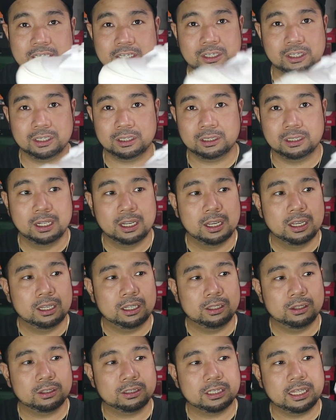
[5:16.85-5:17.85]
It just
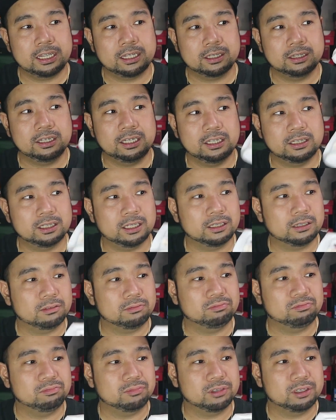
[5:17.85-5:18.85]
looks like a decent
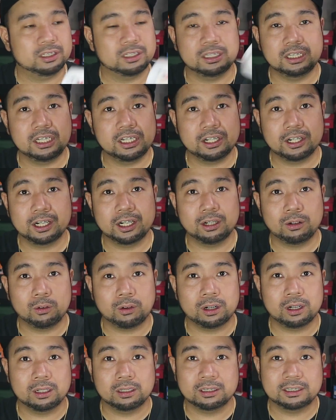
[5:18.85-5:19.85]
sneaker
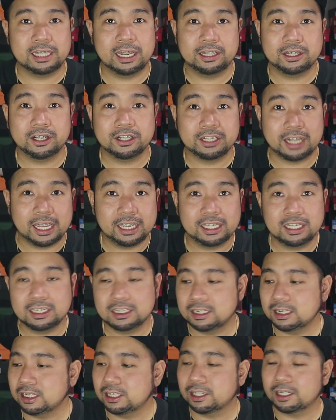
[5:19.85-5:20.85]
or a standard Nike
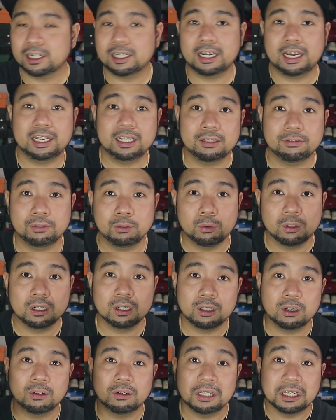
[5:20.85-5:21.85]
sneaker. And if you want
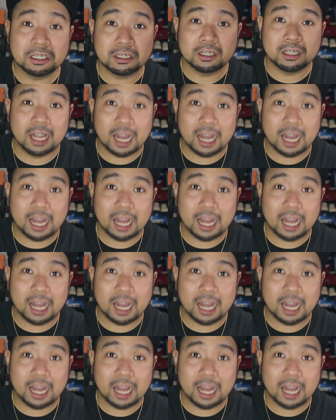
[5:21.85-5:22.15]
to go a little